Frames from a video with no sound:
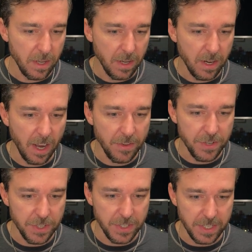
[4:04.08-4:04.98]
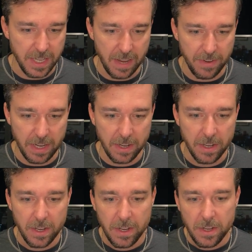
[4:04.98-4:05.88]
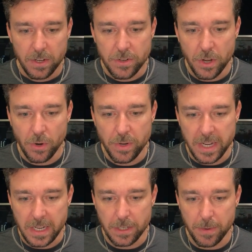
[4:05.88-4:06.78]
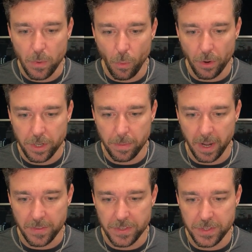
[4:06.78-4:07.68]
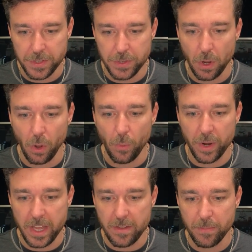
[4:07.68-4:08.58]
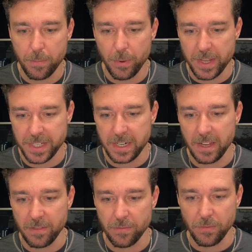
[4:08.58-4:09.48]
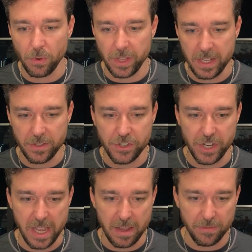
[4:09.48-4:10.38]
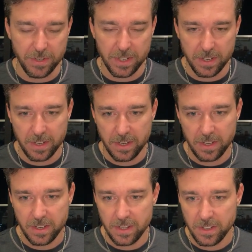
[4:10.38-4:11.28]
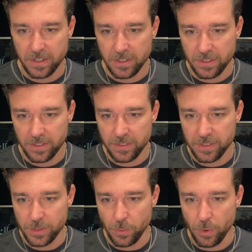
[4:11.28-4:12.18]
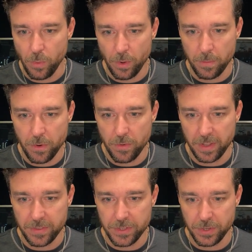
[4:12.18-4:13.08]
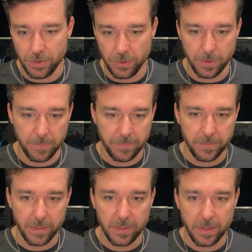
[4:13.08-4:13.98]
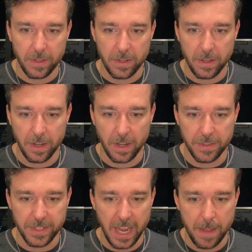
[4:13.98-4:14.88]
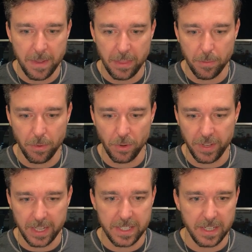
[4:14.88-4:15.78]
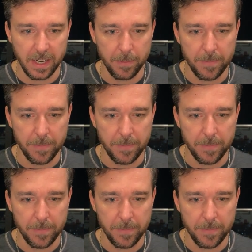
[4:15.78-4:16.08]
consciousness having no need to be worked upon since it's already present and fully achieved. So we'll move into taming the bull next time.